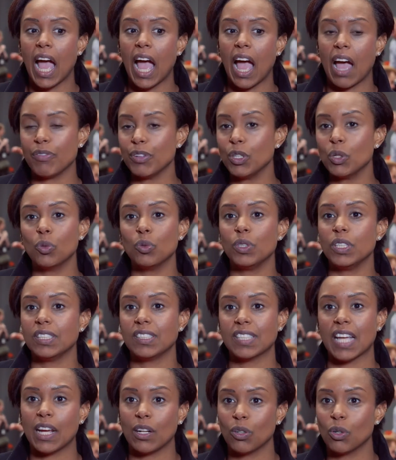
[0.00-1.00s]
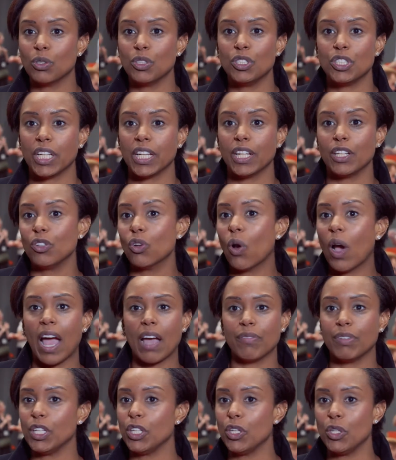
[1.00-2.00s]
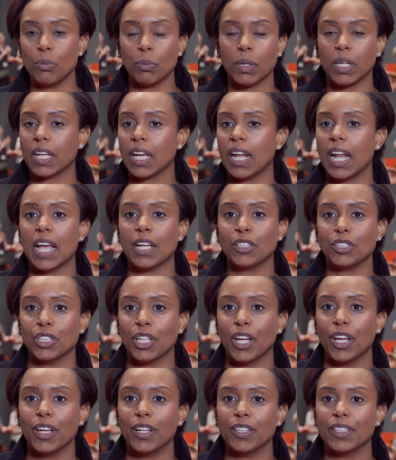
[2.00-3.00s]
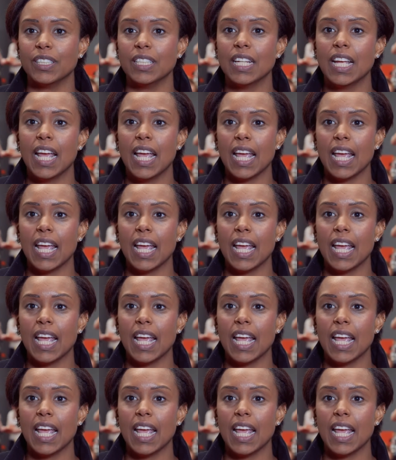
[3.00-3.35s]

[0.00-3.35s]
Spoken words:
Having all this technology and not having human connection